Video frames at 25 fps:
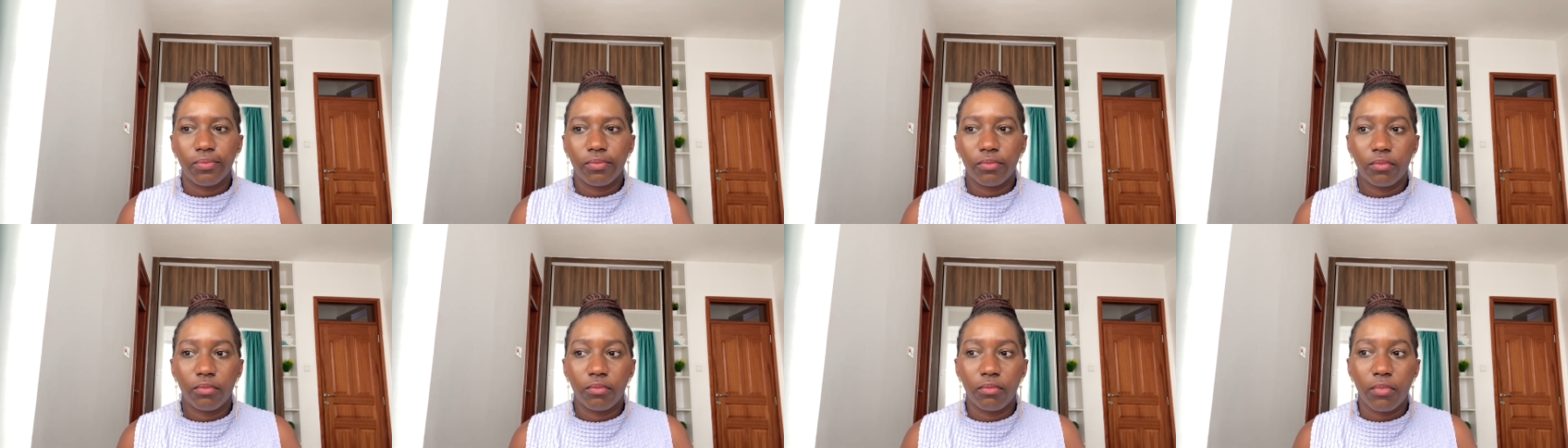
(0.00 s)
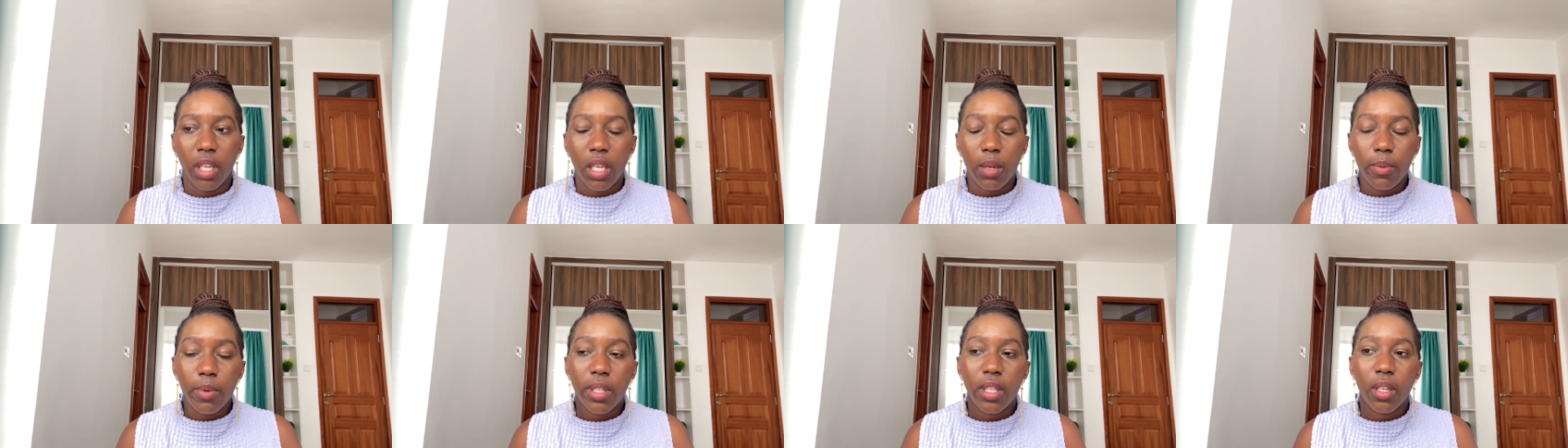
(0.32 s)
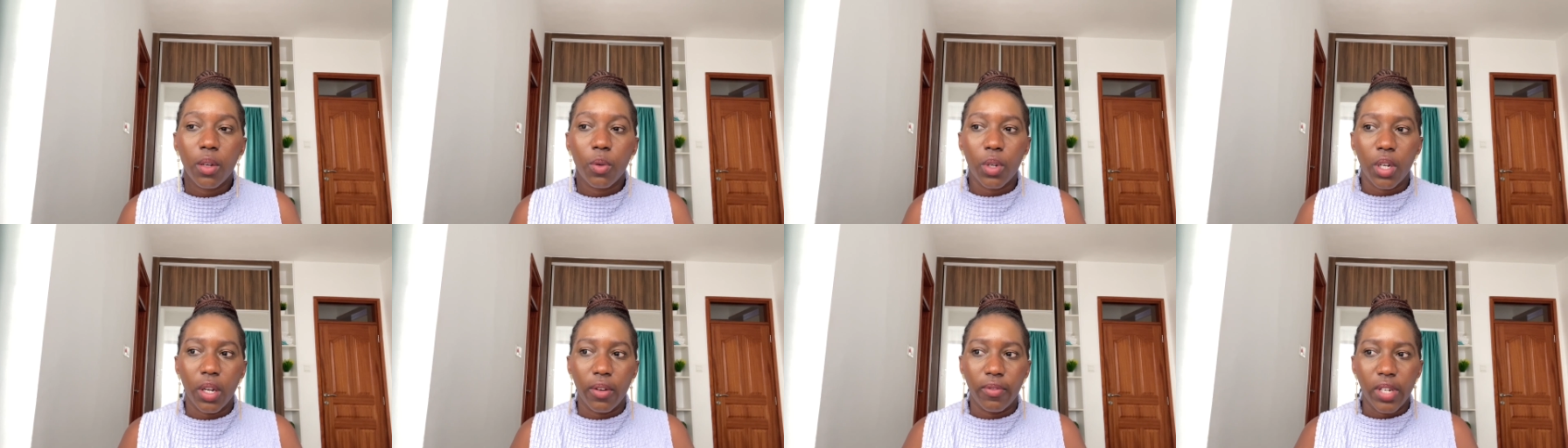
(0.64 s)
Maybe they
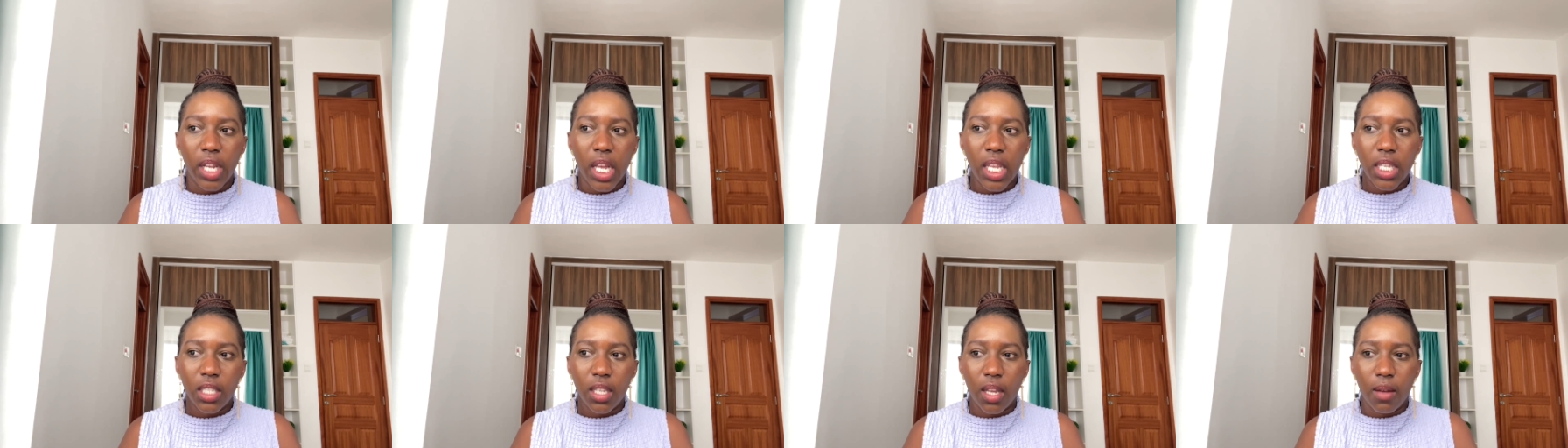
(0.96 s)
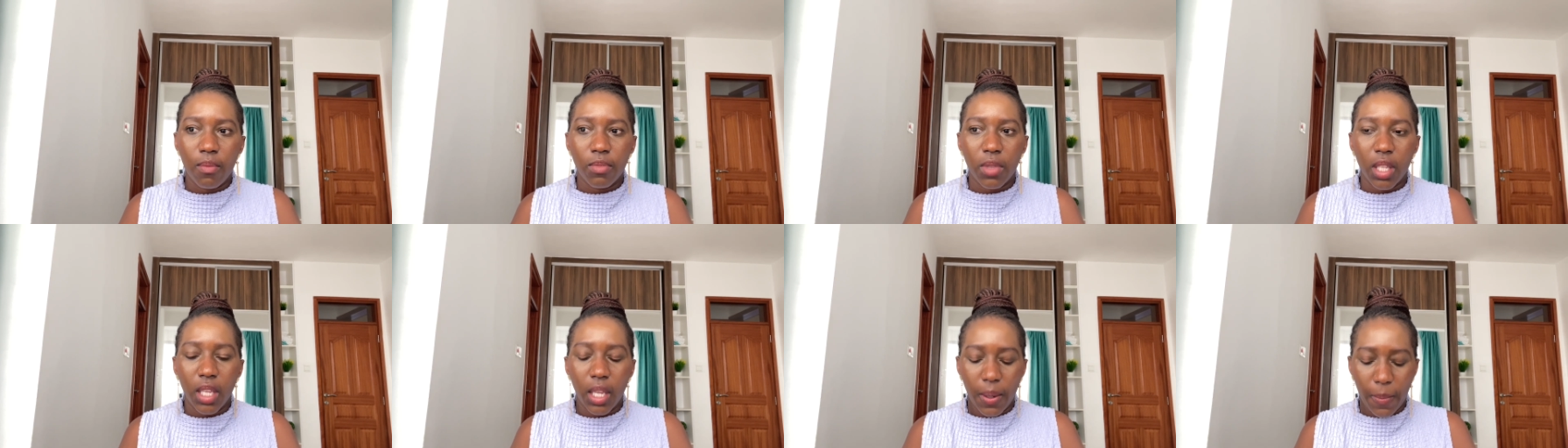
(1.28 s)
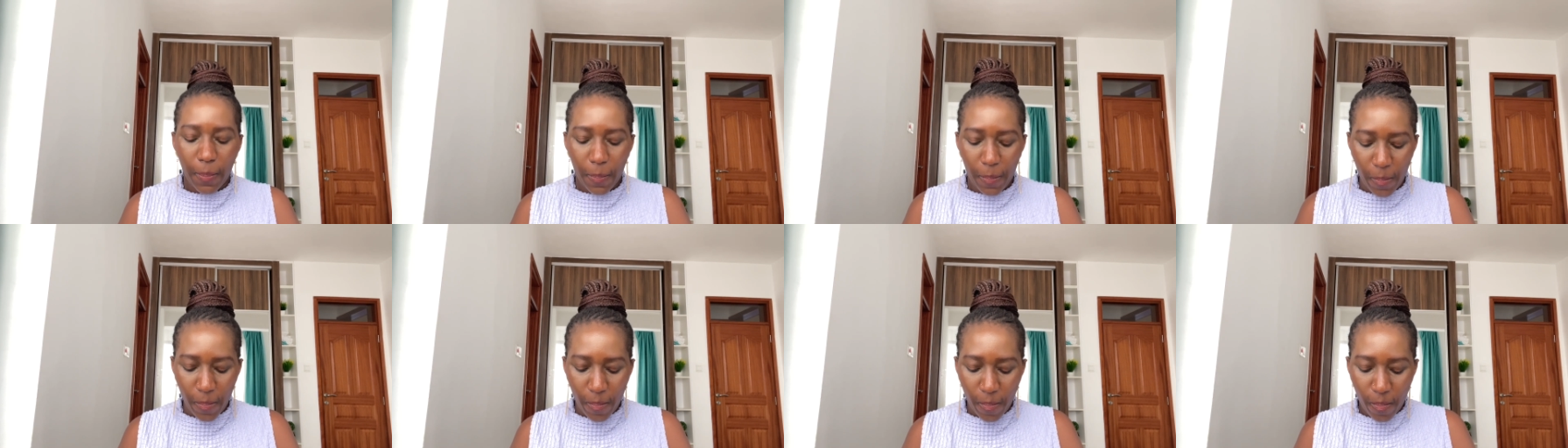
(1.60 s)
would have done something.
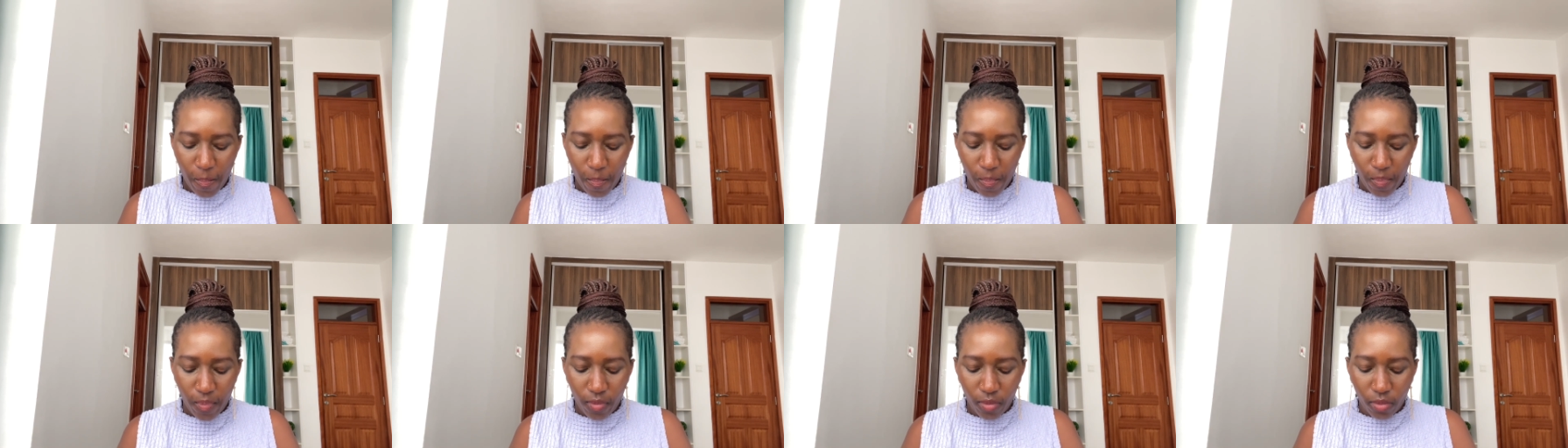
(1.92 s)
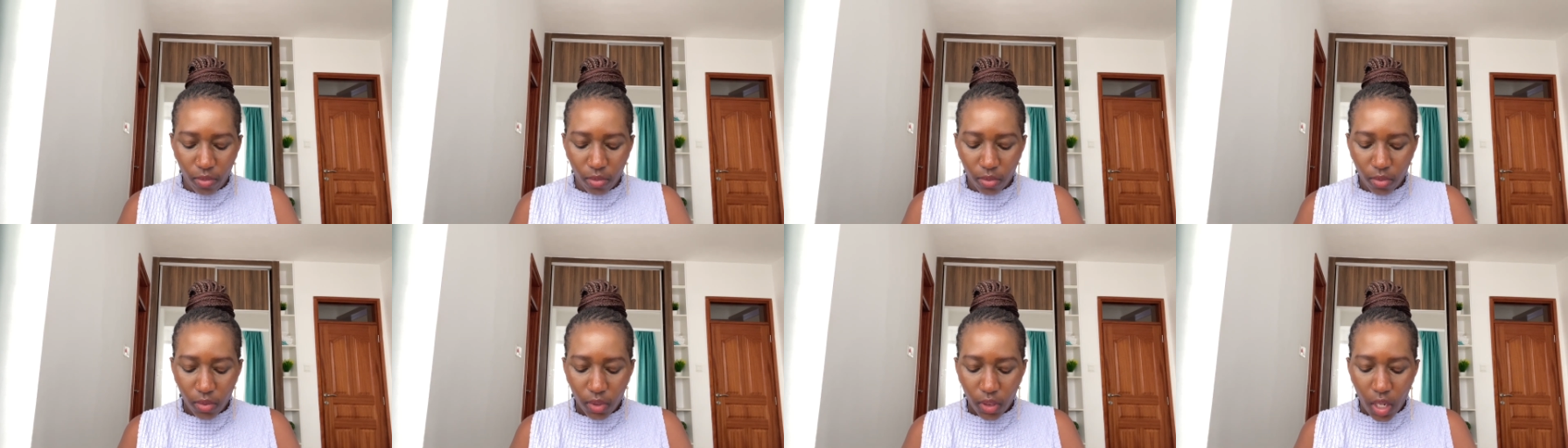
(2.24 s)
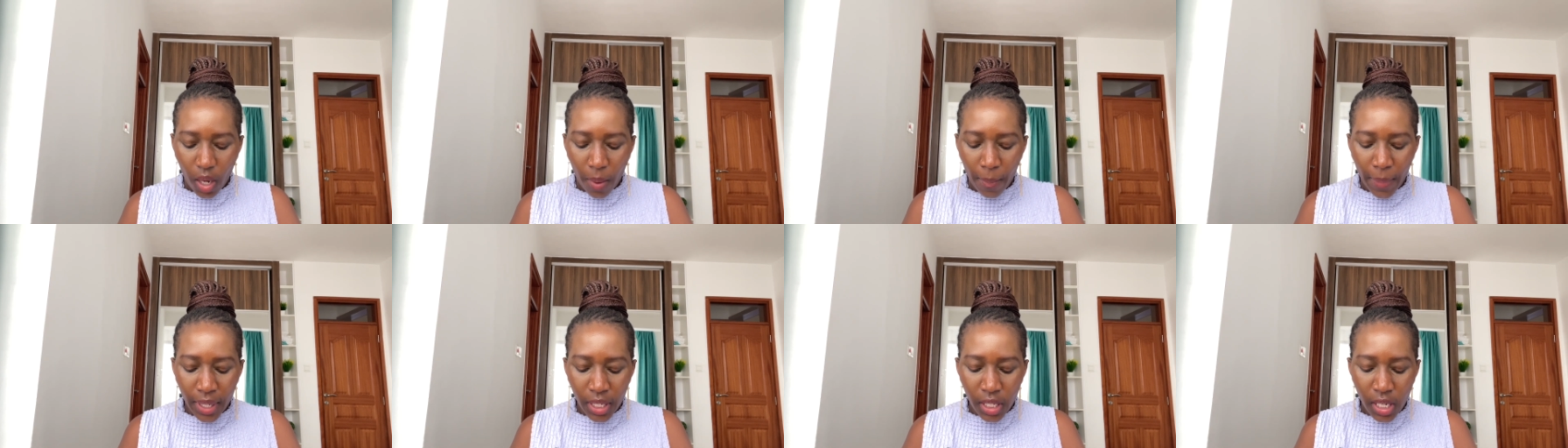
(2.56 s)

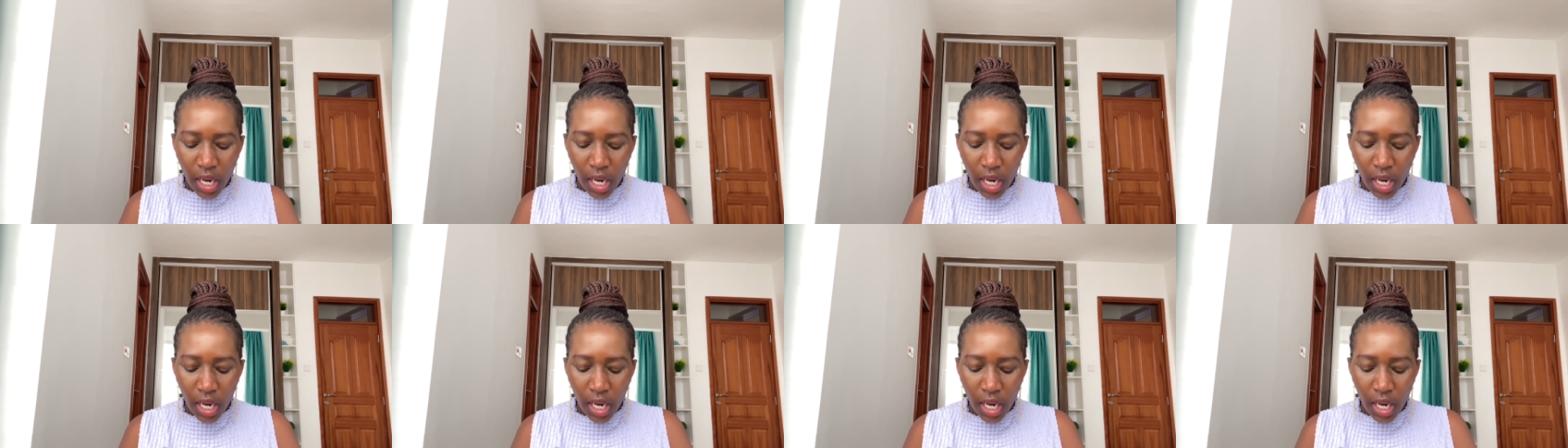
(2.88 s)
But